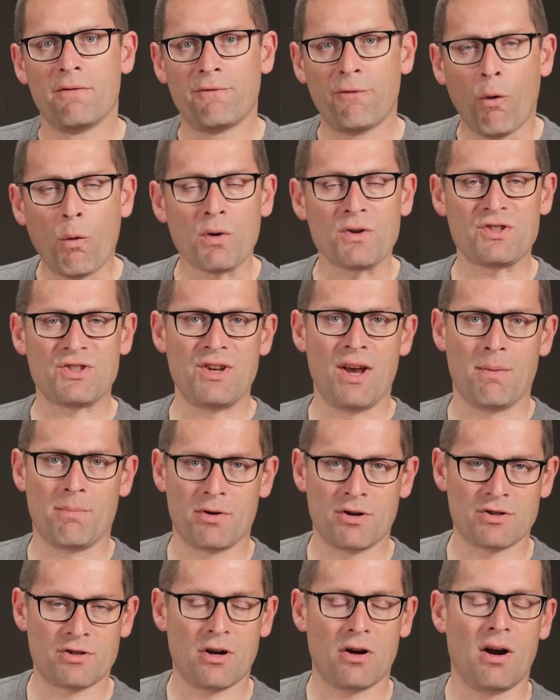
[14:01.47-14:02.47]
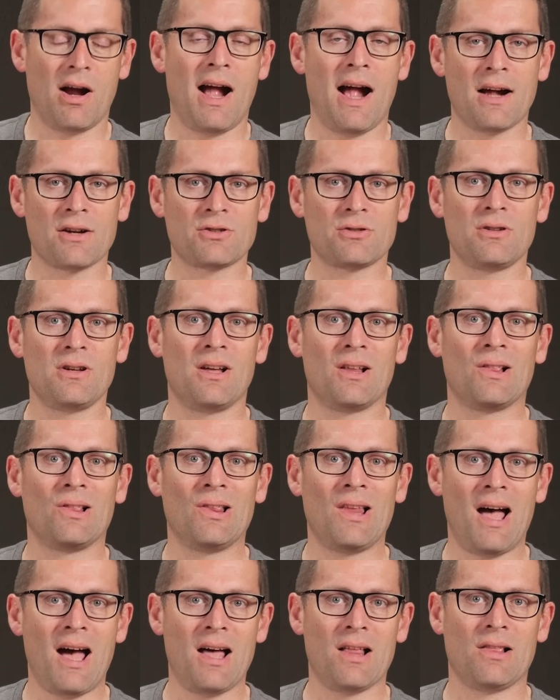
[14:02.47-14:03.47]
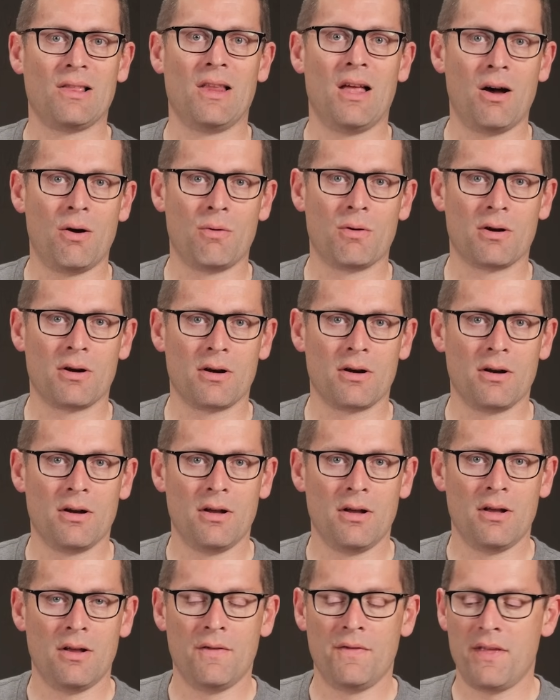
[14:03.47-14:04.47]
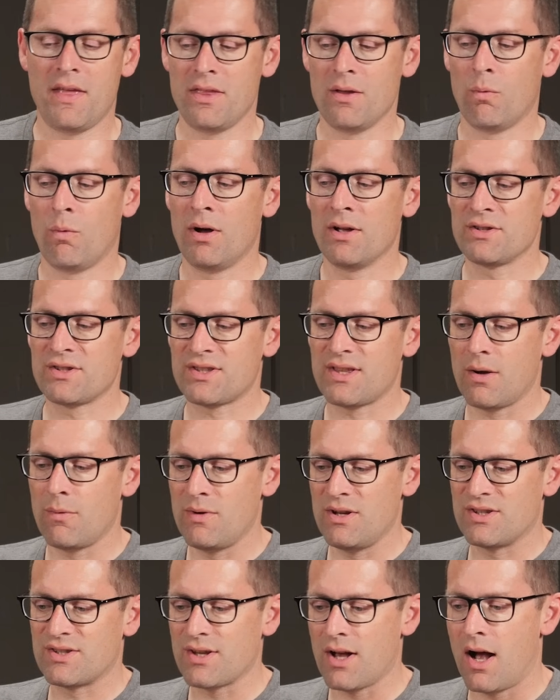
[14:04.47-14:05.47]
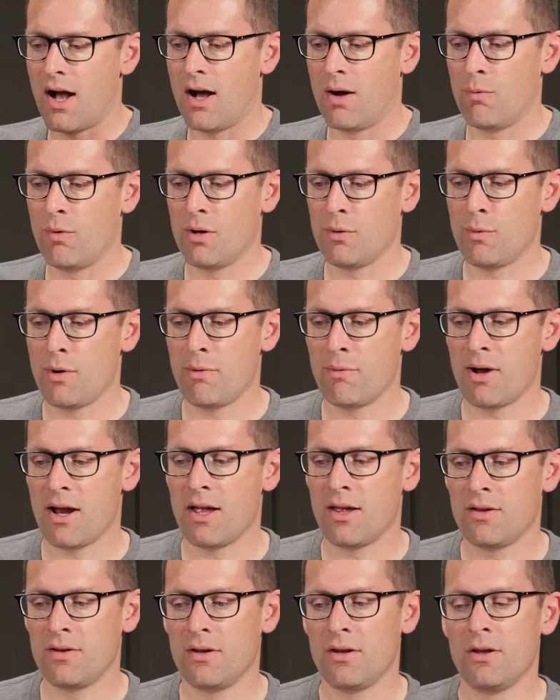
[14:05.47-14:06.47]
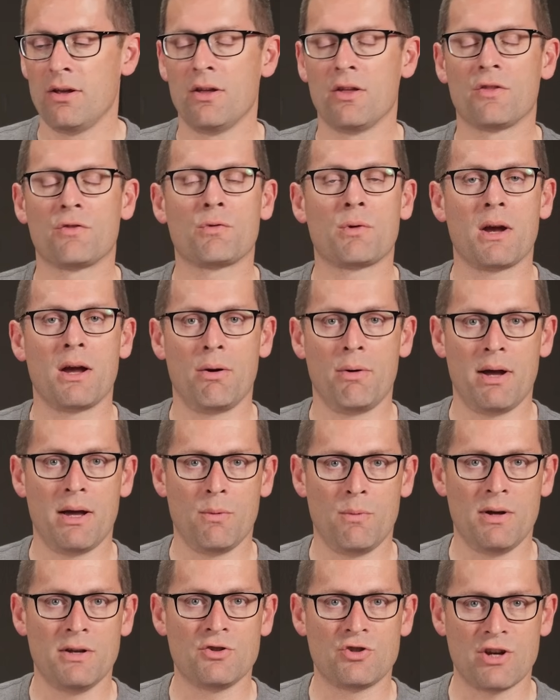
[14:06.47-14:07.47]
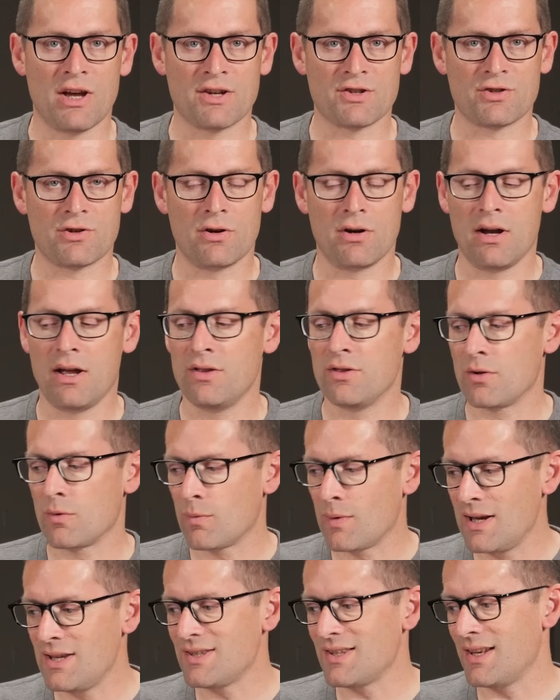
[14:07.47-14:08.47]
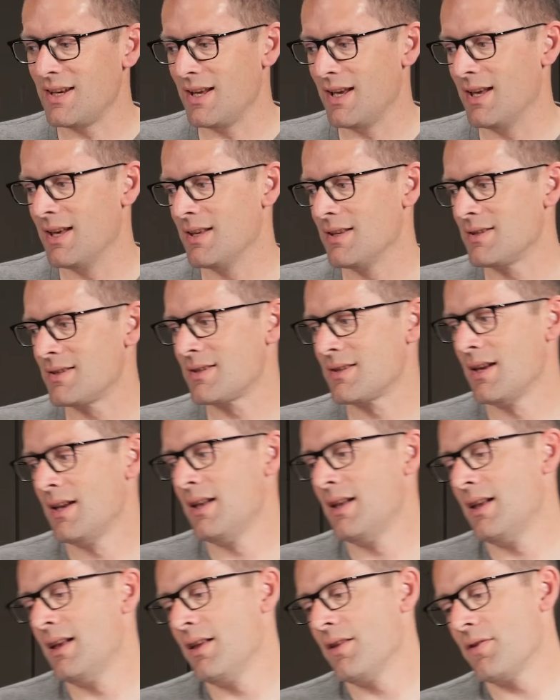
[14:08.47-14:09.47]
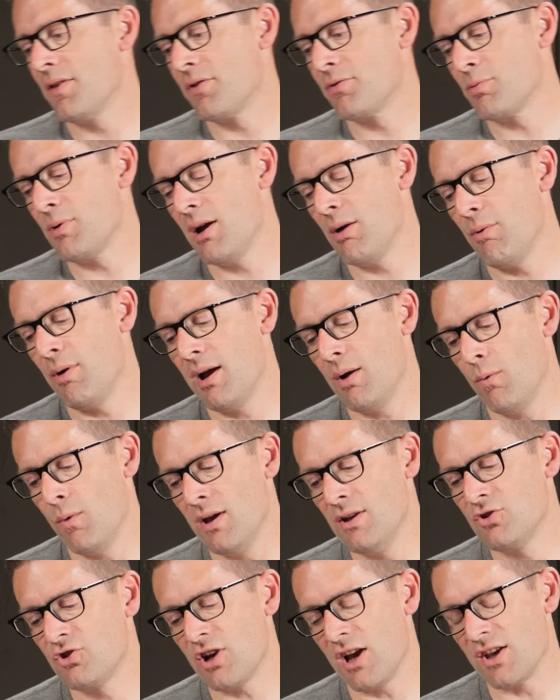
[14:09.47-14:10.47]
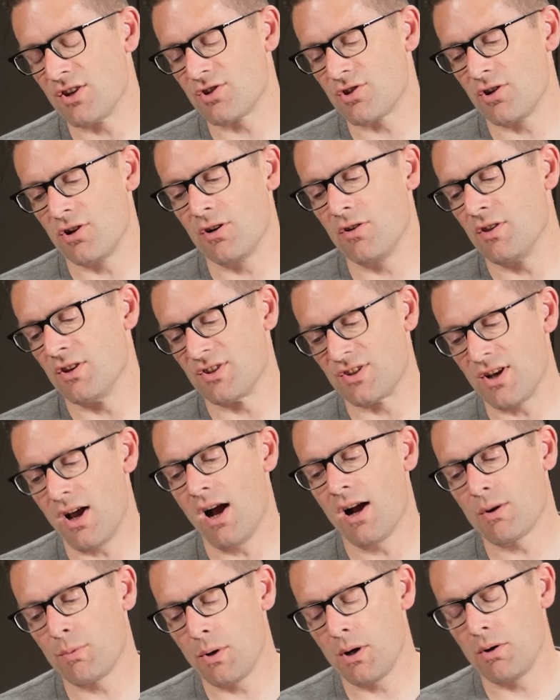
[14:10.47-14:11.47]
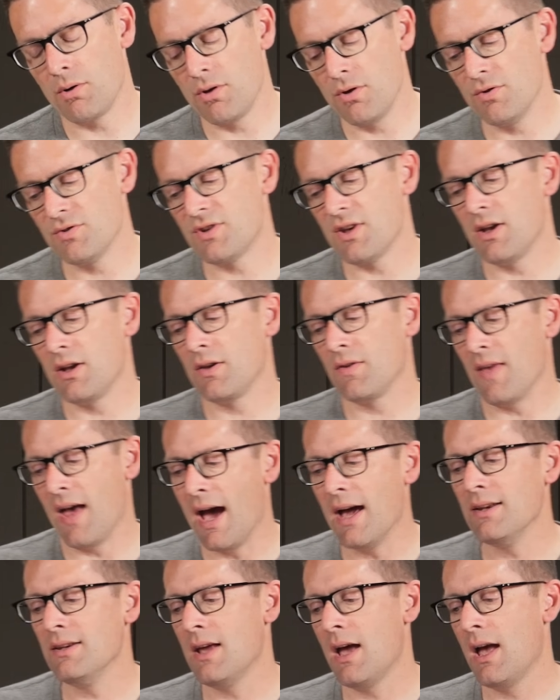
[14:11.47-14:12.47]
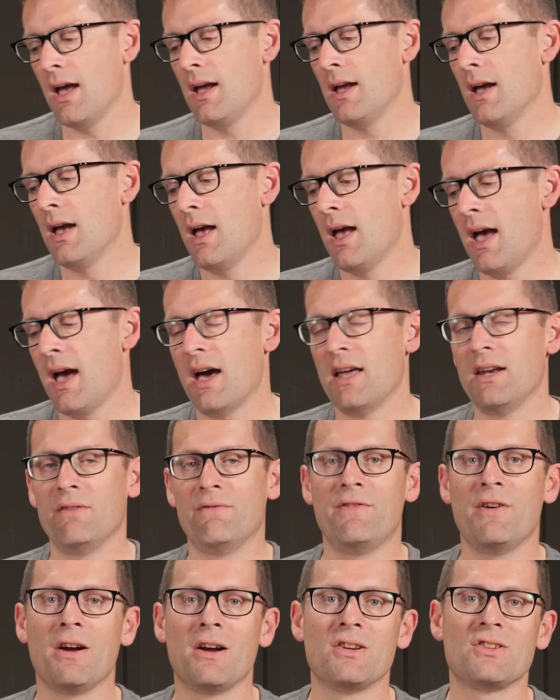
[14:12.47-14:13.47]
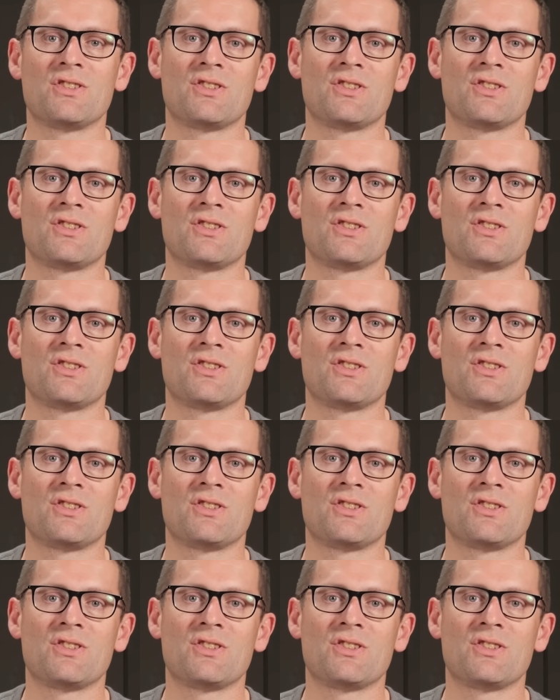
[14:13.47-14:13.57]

force numbers are actually a lot lower than the ones that we saw when we ran 308 Winchester, and the reason is the 308 Winchester, the stock we were using that day, had a very